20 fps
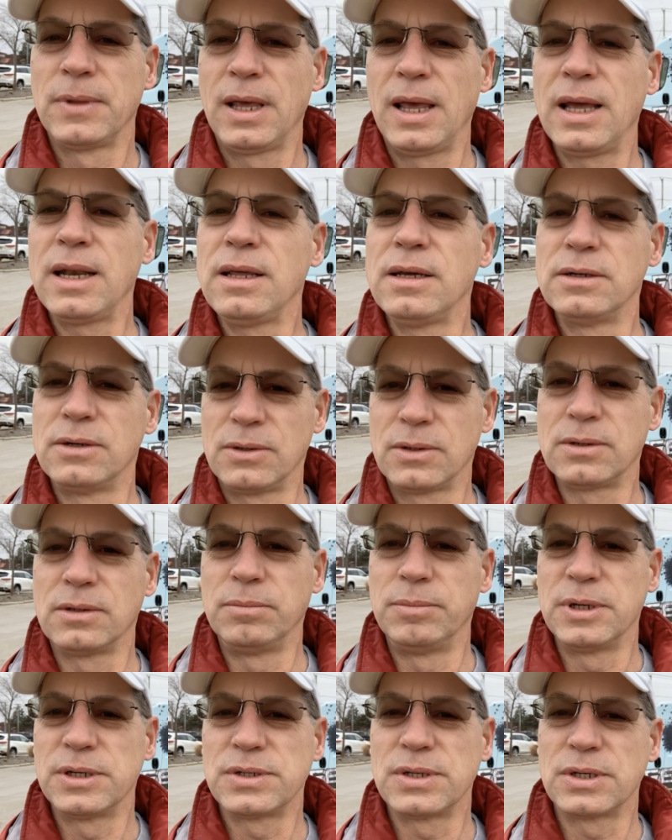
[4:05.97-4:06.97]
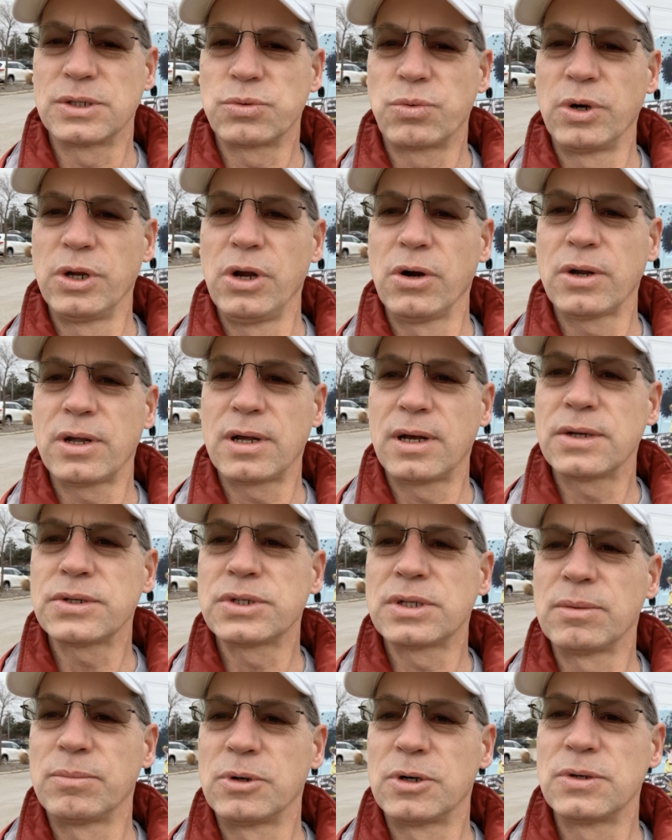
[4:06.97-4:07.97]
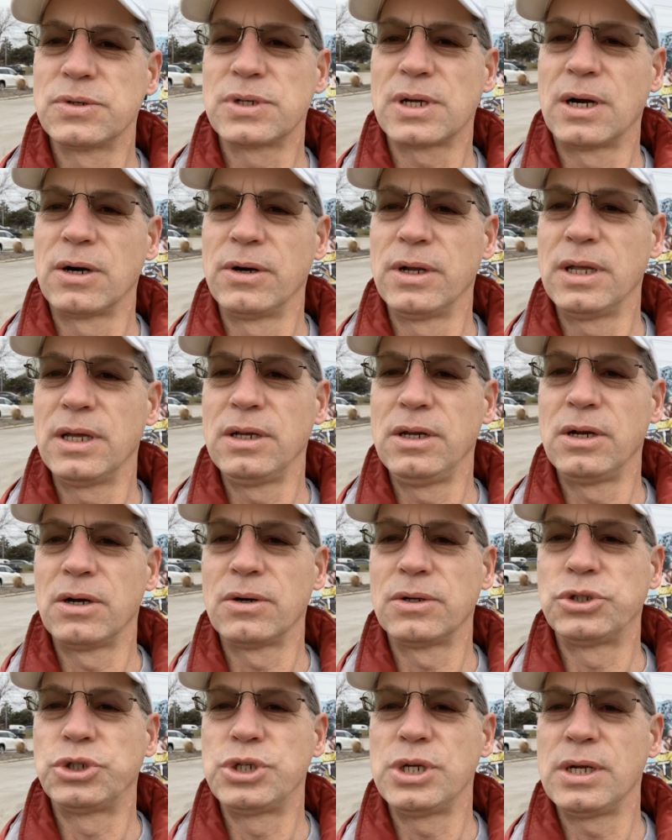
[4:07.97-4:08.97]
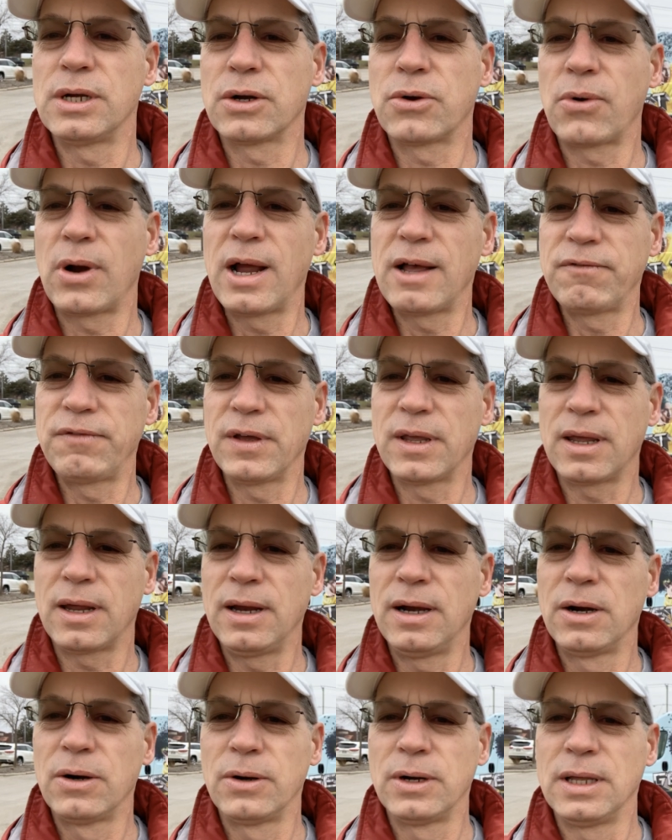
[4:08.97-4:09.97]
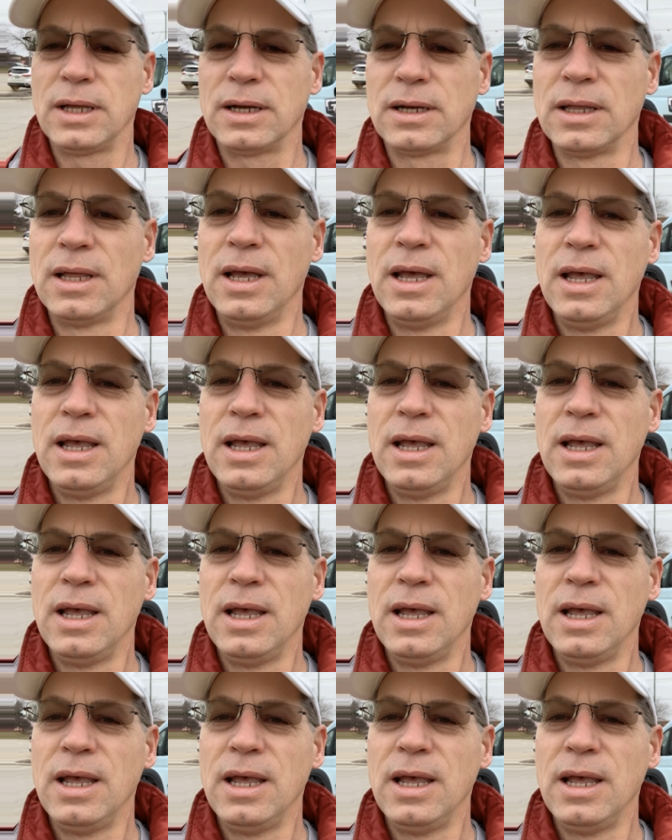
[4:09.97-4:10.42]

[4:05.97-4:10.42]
any local business where your customers are in your geographic area